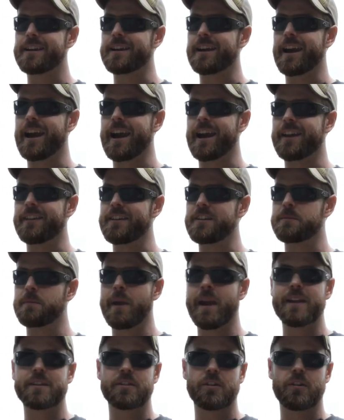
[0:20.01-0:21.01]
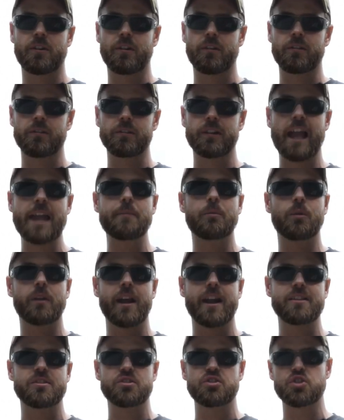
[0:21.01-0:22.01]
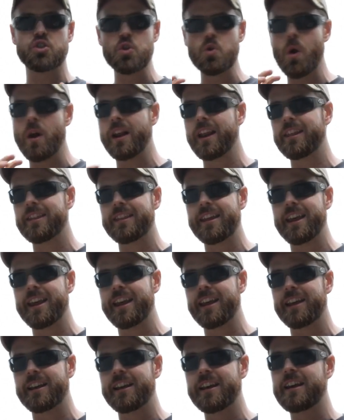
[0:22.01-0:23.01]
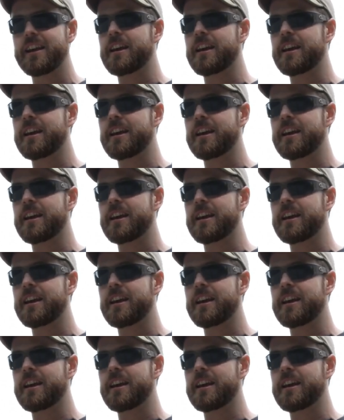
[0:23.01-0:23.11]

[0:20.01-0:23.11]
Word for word: and these pants are labeled as do anything,